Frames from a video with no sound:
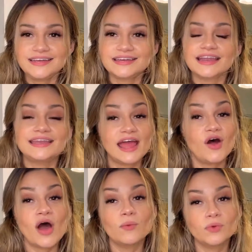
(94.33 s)
Now, I
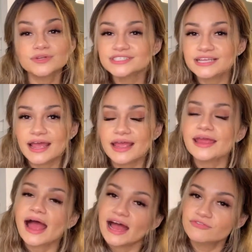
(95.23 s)
will say
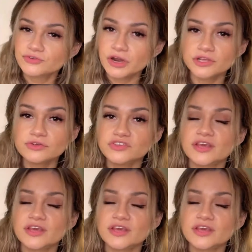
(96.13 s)
after I use that,